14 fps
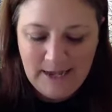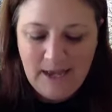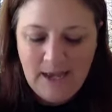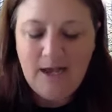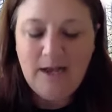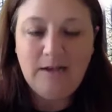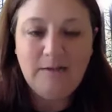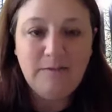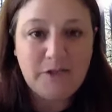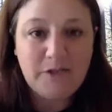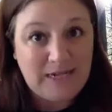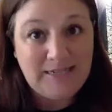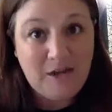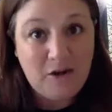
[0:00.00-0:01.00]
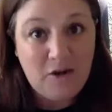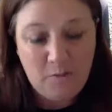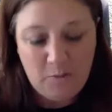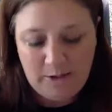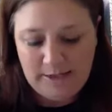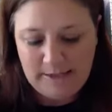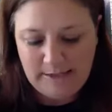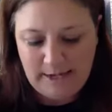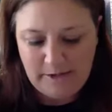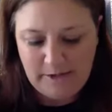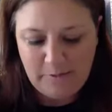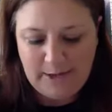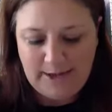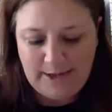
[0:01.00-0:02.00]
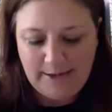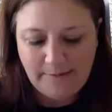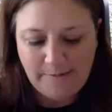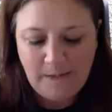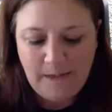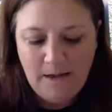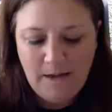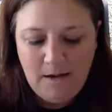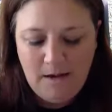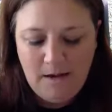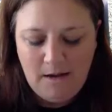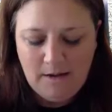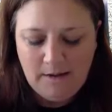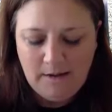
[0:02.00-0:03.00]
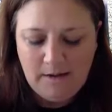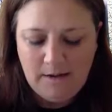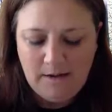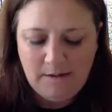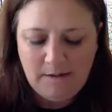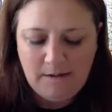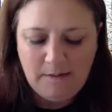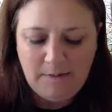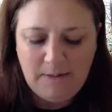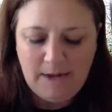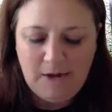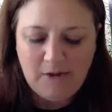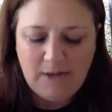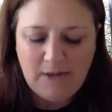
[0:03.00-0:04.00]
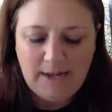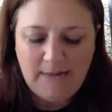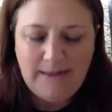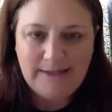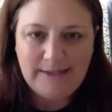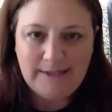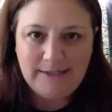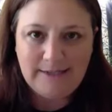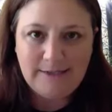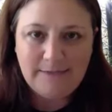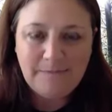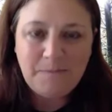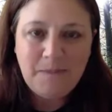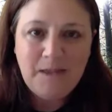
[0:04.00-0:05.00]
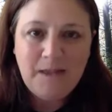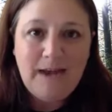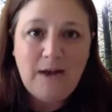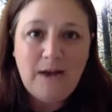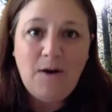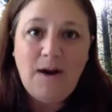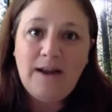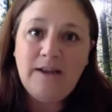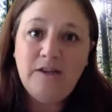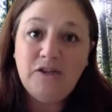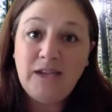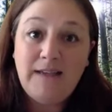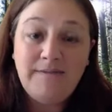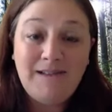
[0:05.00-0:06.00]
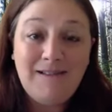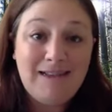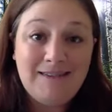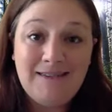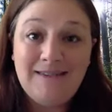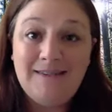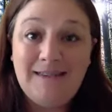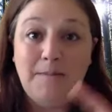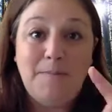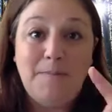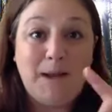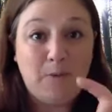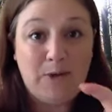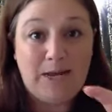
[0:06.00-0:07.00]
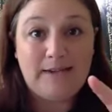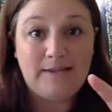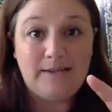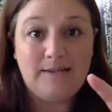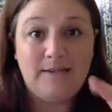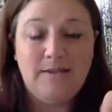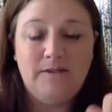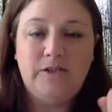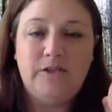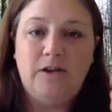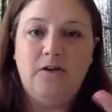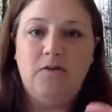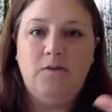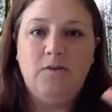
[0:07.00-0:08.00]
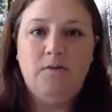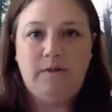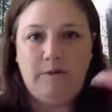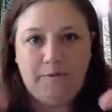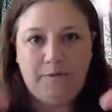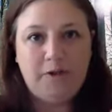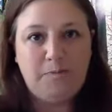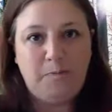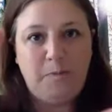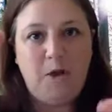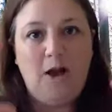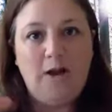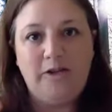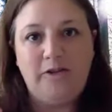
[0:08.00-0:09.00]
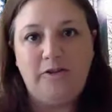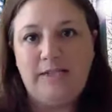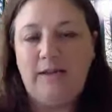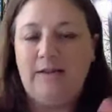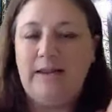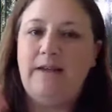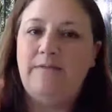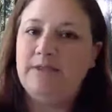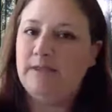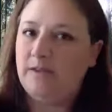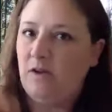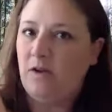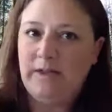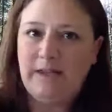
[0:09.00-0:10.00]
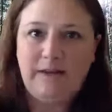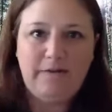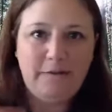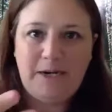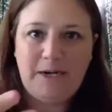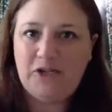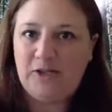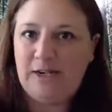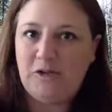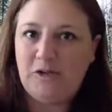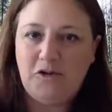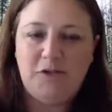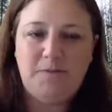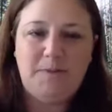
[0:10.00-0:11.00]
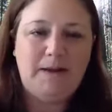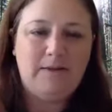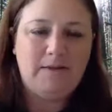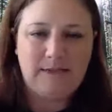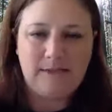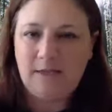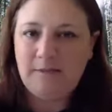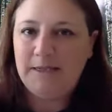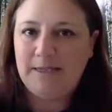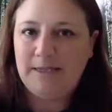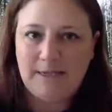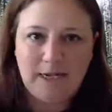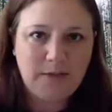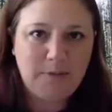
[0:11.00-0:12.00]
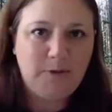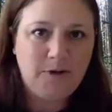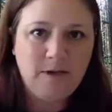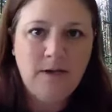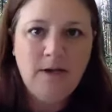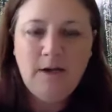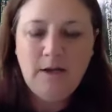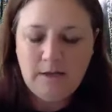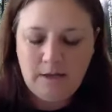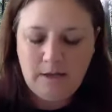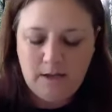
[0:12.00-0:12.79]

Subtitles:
So that's how homework is kind of ran on my online classes. Now, I usually have the classes set up by weeks. So the first block you'll see on Canvas is all the information I told you about, the syllabus, the textbook, the